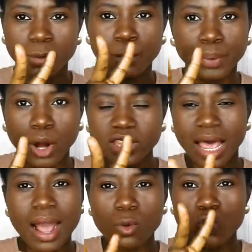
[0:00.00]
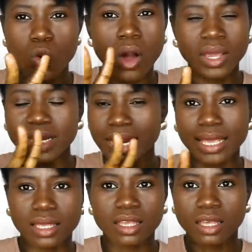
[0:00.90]
Both are working
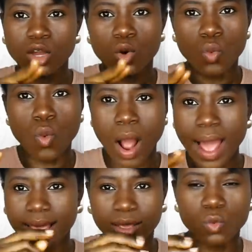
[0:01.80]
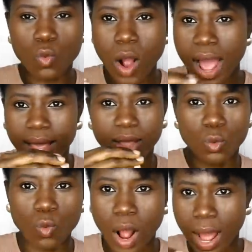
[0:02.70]
like, why?
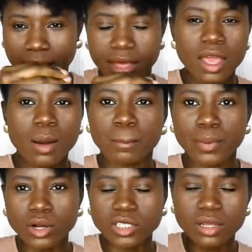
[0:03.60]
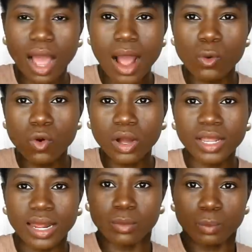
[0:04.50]
Both are working
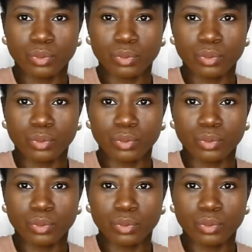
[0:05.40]
like